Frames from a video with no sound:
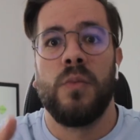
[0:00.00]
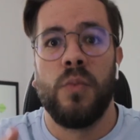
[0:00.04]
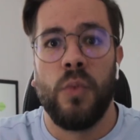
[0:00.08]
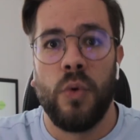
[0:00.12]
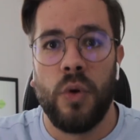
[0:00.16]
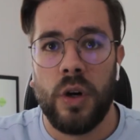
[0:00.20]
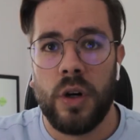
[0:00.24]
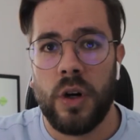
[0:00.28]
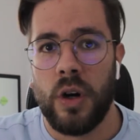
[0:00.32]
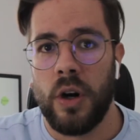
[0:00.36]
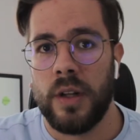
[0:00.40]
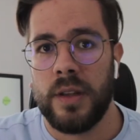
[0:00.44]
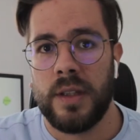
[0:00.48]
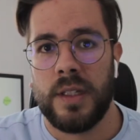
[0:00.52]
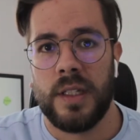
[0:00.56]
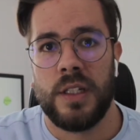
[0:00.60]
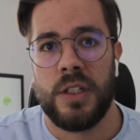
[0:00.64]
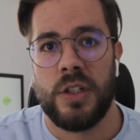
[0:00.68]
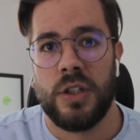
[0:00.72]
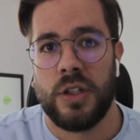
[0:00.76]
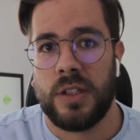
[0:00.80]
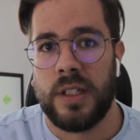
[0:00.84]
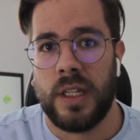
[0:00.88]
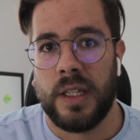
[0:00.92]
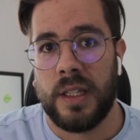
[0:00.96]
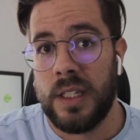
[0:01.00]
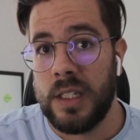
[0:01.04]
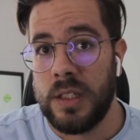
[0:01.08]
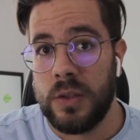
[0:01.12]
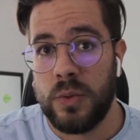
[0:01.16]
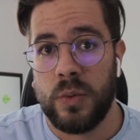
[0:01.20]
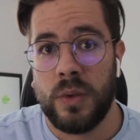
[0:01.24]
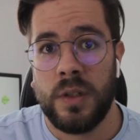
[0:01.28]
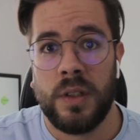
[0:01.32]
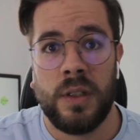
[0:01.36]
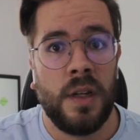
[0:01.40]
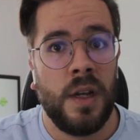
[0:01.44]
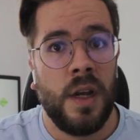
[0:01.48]
more content just like this
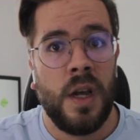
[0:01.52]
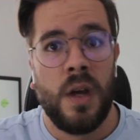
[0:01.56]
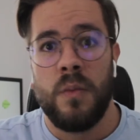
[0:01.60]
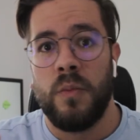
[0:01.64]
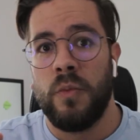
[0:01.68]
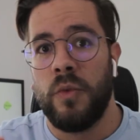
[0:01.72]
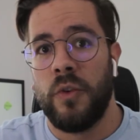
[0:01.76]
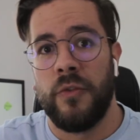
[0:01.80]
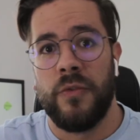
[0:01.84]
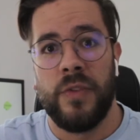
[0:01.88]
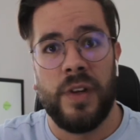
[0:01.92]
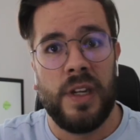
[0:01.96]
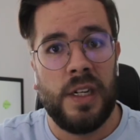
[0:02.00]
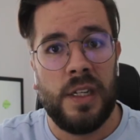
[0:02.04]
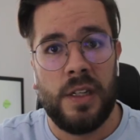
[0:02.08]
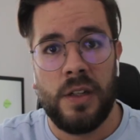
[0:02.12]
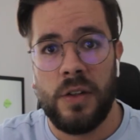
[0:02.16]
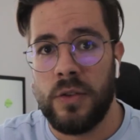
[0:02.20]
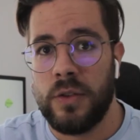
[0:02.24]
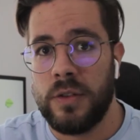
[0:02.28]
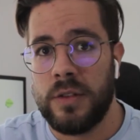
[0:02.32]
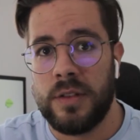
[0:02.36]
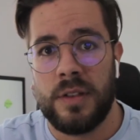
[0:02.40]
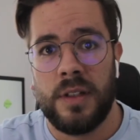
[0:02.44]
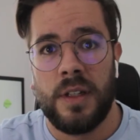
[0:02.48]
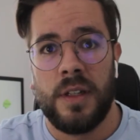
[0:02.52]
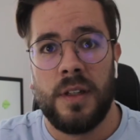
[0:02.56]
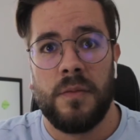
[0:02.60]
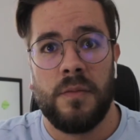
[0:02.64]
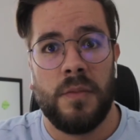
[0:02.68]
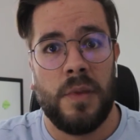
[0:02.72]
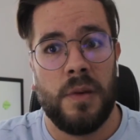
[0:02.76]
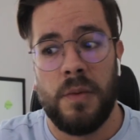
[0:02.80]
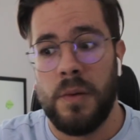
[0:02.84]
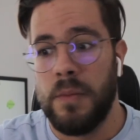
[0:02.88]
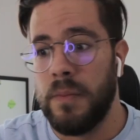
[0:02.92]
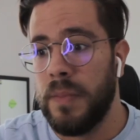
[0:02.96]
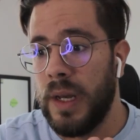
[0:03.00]
one, more videos,
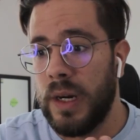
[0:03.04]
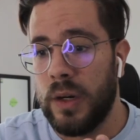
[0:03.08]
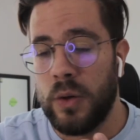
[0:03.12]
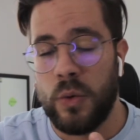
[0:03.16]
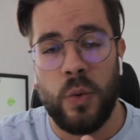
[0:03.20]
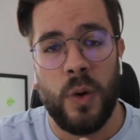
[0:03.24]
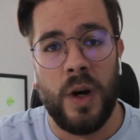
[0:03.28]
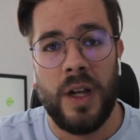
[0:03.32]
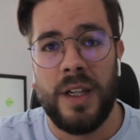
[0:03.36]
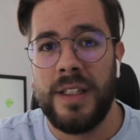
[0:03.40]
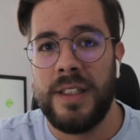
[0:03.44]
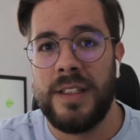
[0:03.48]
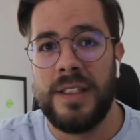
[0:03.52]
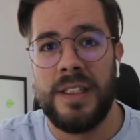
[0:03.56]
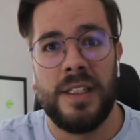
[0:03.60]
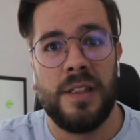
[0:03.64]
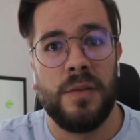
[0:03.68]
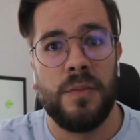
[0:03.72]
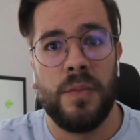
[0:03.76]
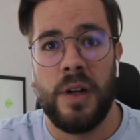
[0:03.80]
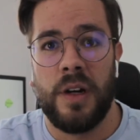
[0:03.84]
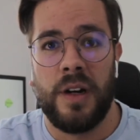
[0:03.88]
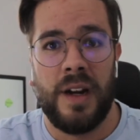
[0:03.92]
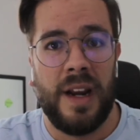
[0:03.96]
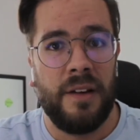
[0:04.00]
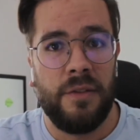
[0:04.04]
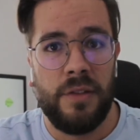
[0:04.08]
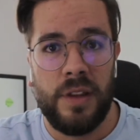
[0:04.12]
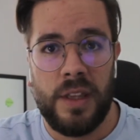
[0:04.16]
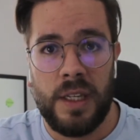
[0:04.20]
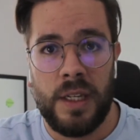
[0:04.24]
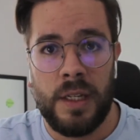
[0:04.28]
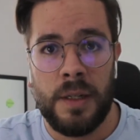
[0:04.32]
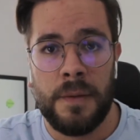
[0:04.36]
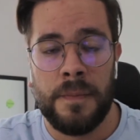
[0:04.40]
maybe better quality, better everything,